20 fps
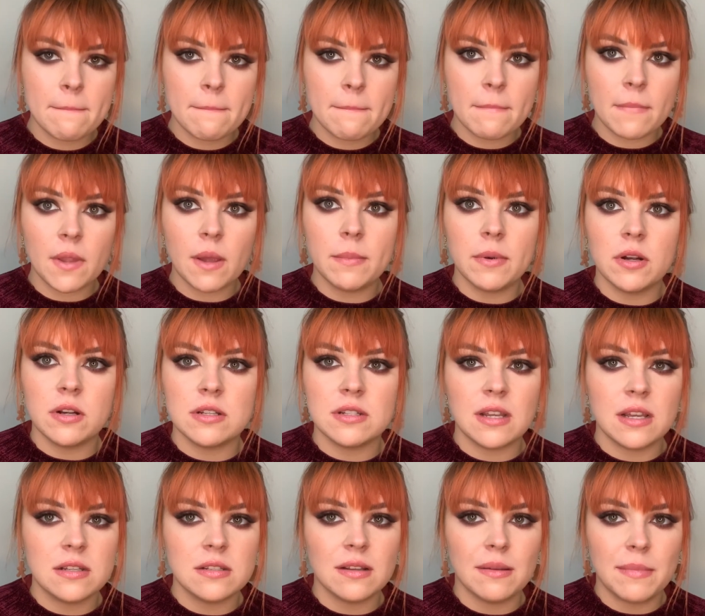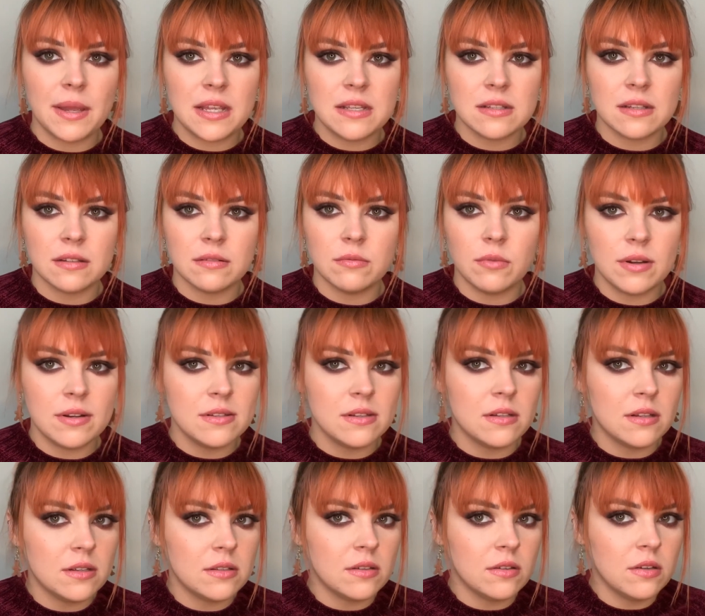Oh my god, it tastes amazing. Why does it
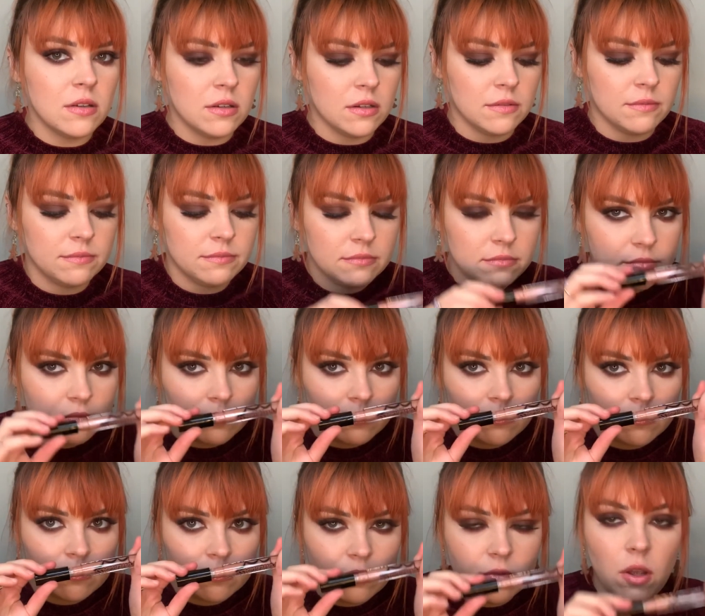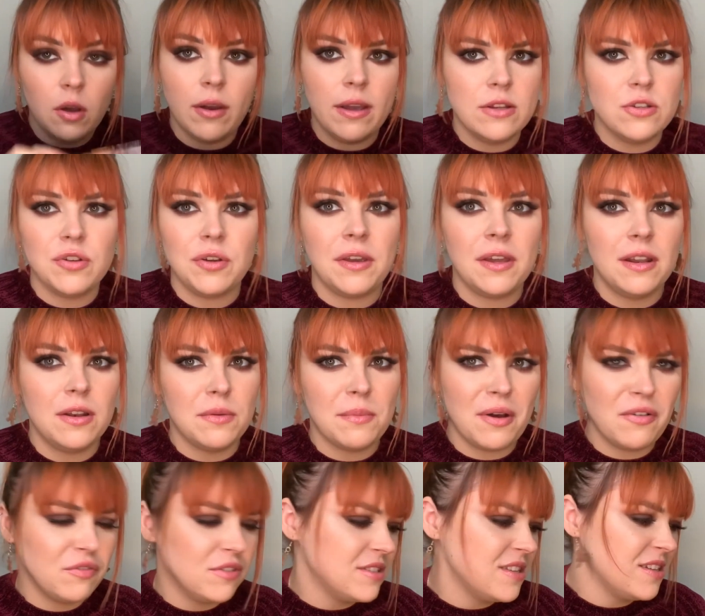taste so good? Okay, don't get it in your mouth
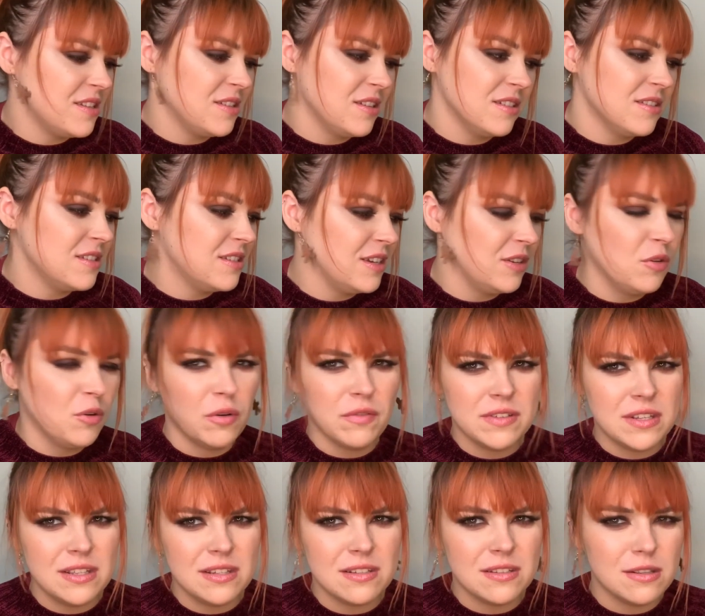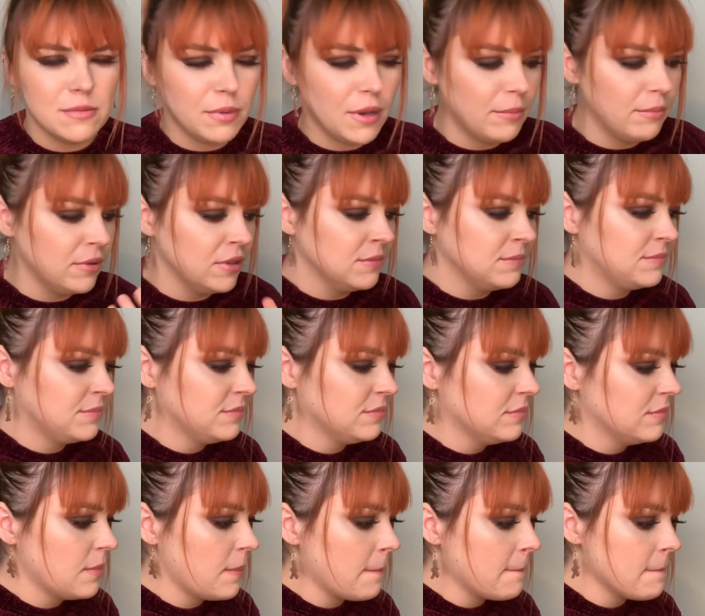because then it starts to tingle. Obviously this is a plumper.
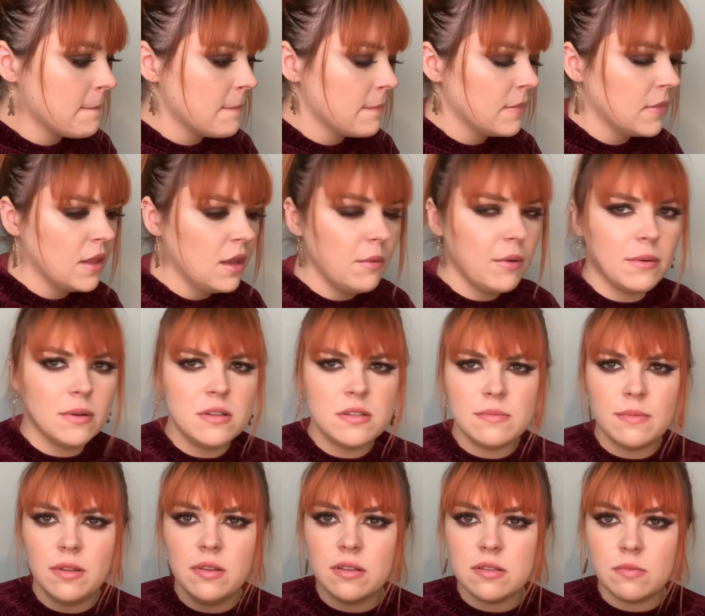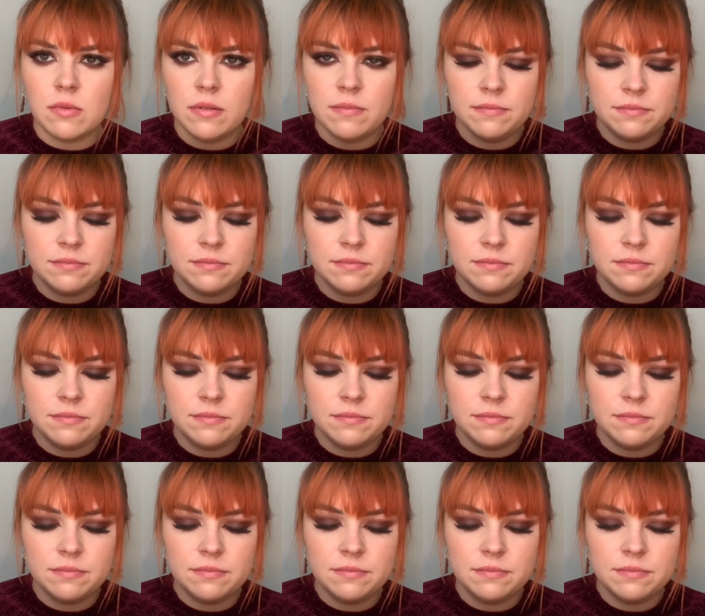I'm gonna smell this one.